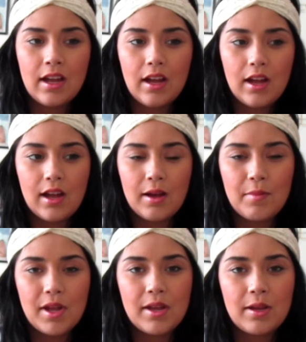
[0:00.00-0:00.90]

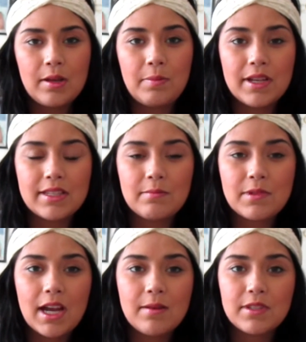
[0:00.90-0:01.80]
But
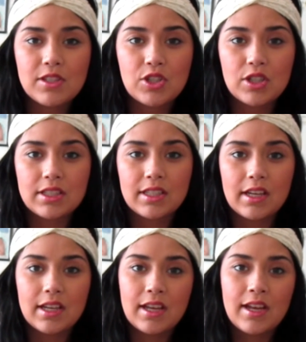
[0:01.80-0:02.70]
sometimes it's just
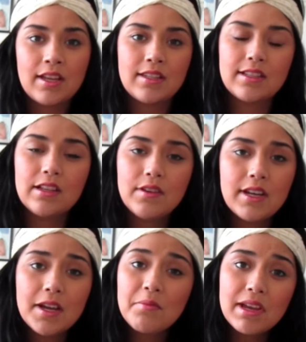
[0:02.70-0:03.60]
like, slow
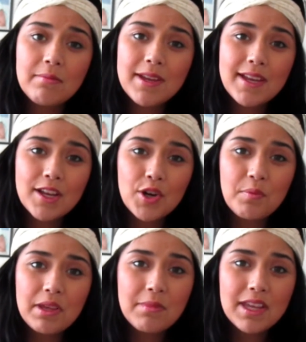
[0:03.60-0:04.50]
down, baby, go
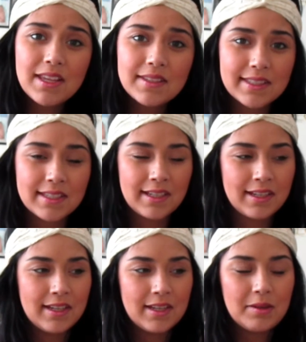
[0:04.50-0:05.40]
memes.
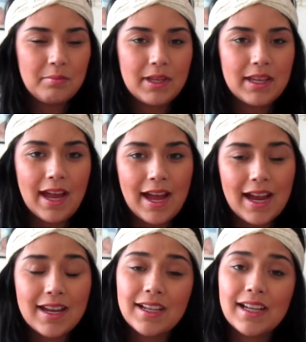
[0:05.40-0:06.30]
But yeah,
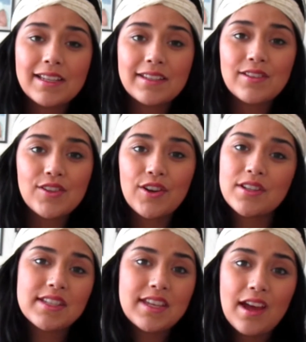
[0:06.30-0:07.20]
I
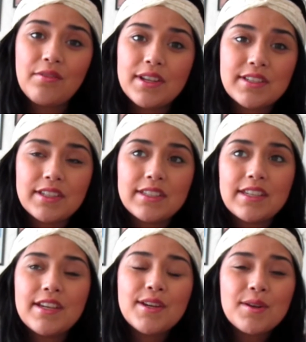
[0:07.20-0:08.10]
honestly can't wait till he's
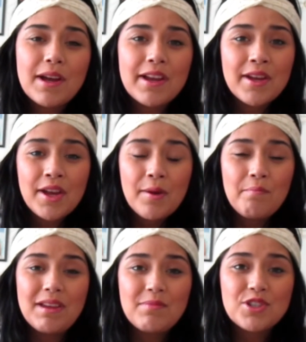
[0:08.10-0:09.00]
here. My
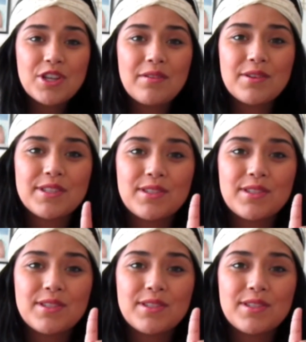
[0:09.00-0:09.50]
baby shower is